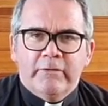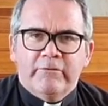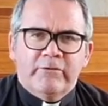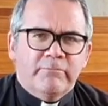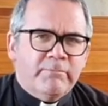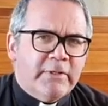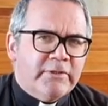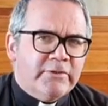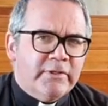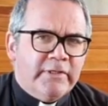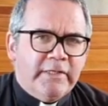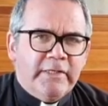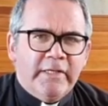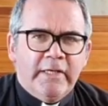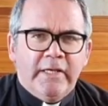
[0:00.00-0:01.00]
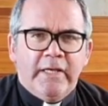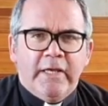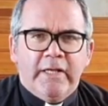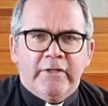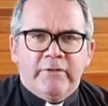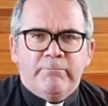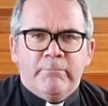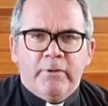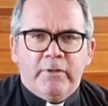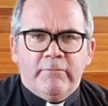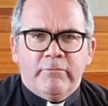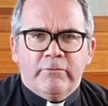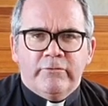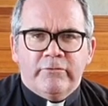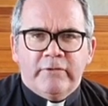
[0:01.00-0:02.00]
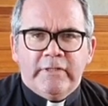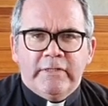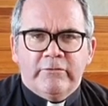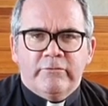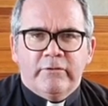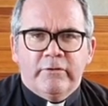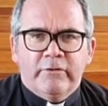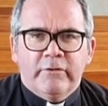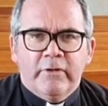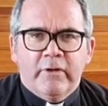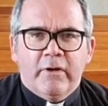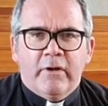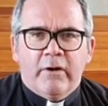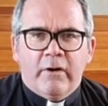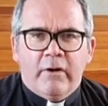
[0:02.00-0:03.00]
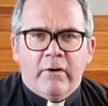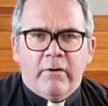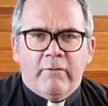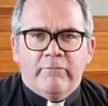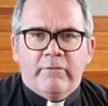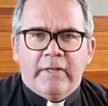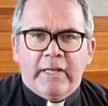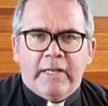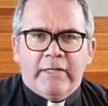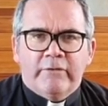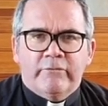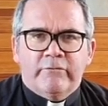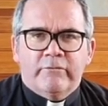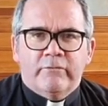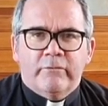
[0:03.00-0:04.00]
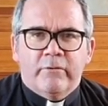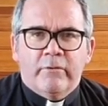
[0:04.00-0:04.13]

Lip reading: especially in this beautiful season of Lent,